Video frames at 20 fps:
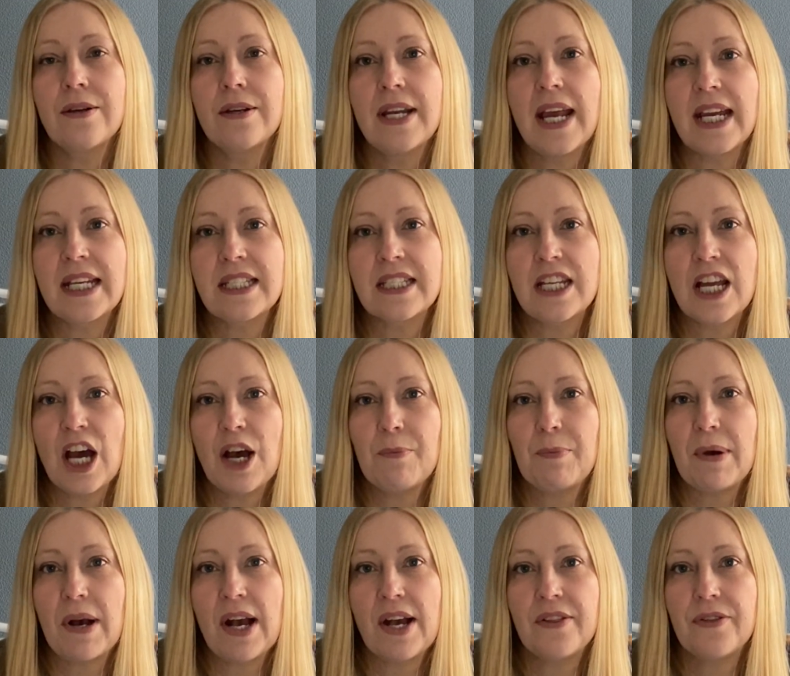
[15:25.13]
next up,
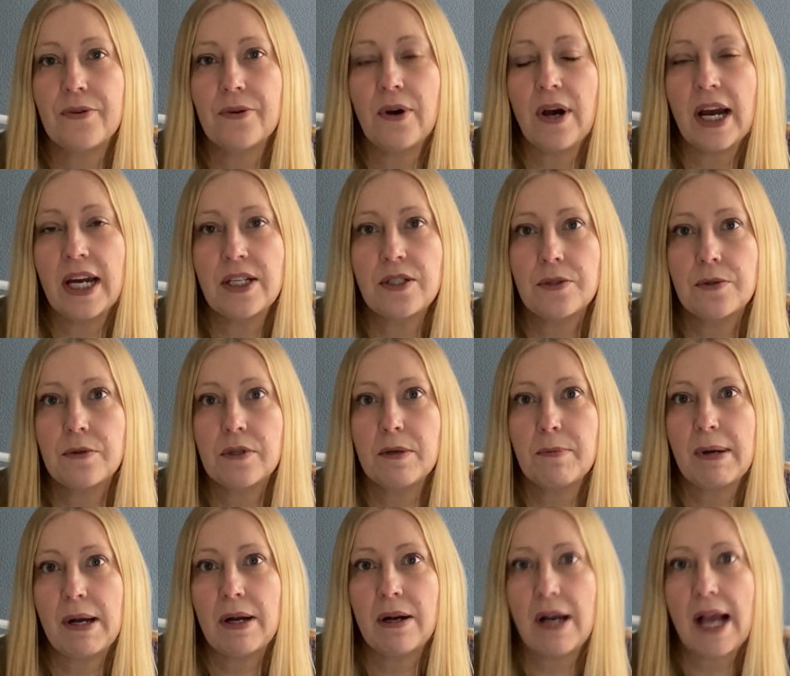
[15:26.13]
I thought I'd talk
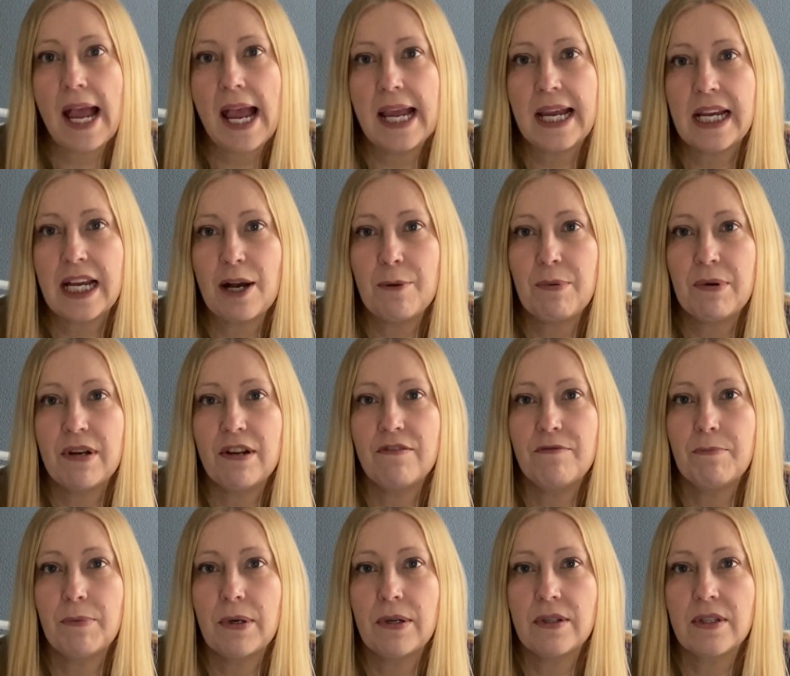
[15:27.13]
about a couple of
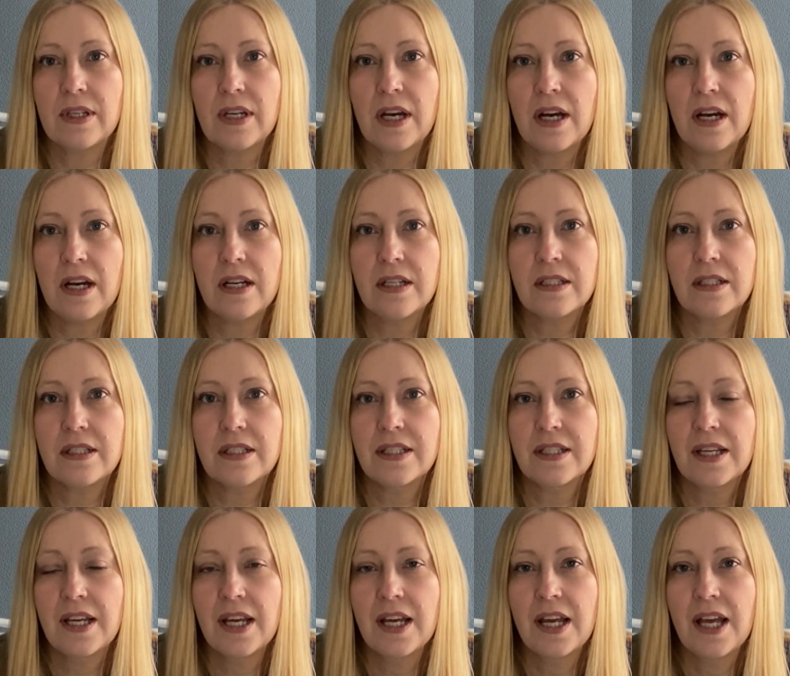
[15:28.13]
podcasts
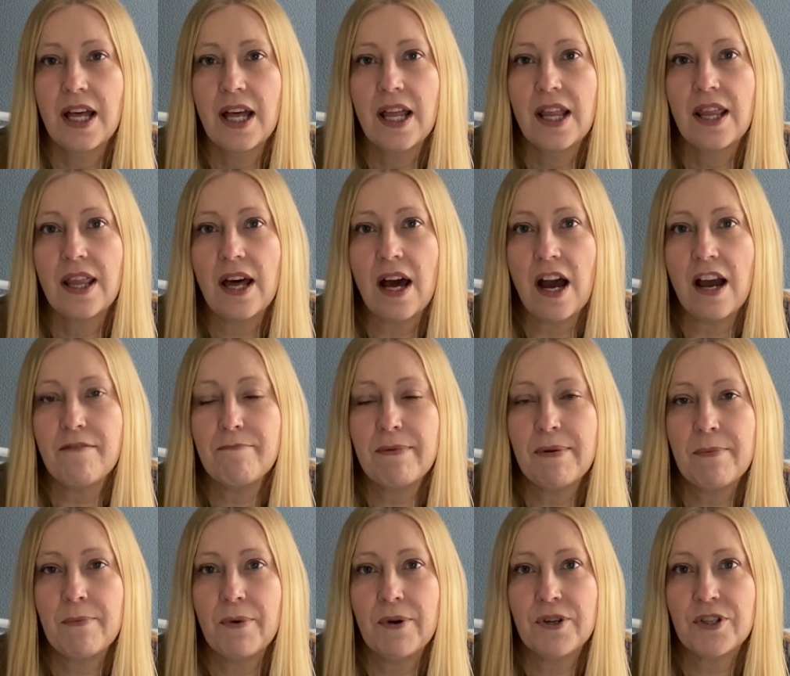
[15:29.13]
that I've
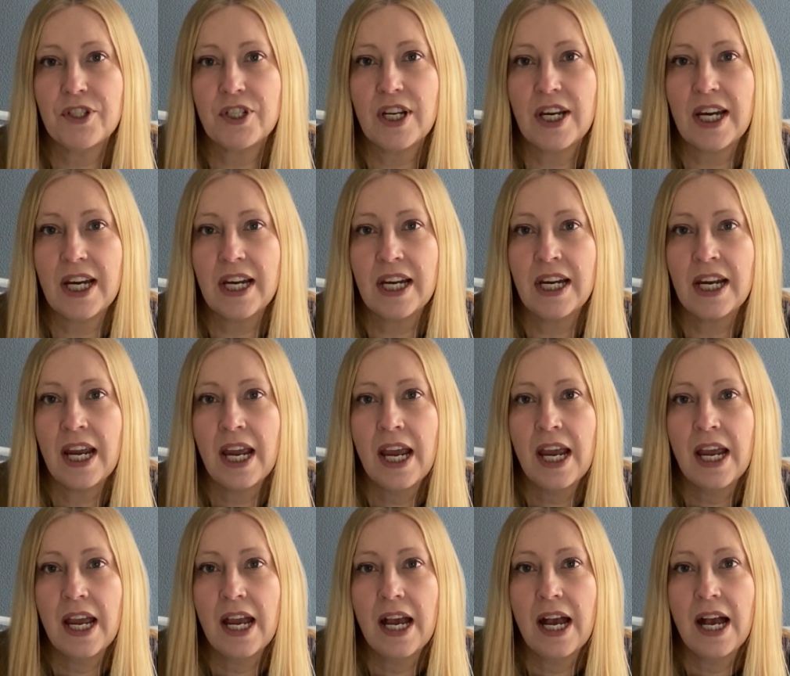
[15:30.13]
been watching
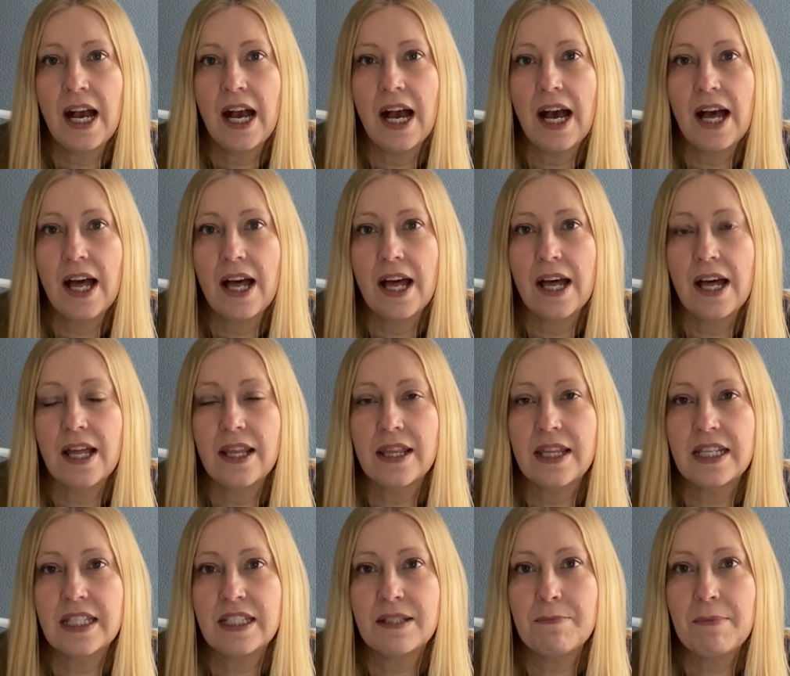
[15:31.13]

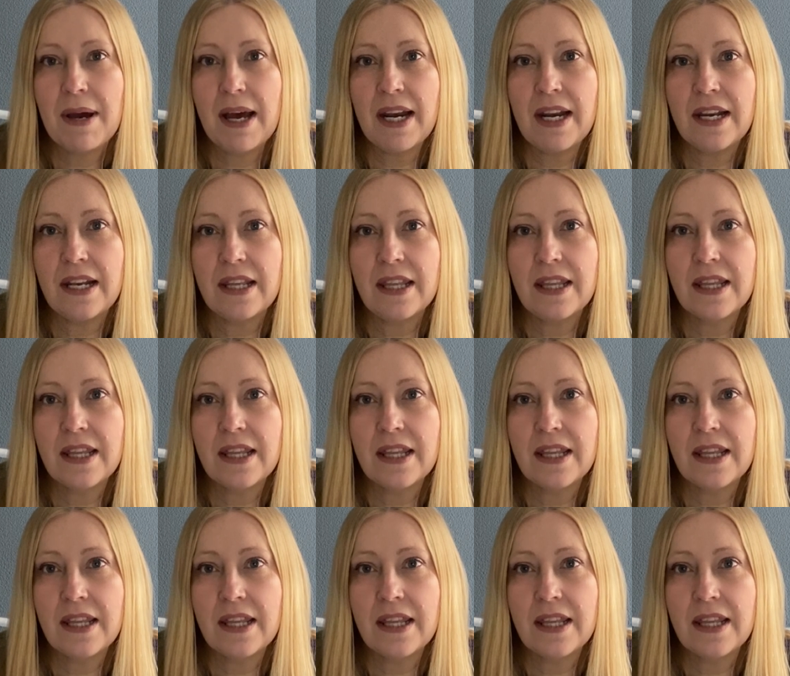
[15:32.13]
this month.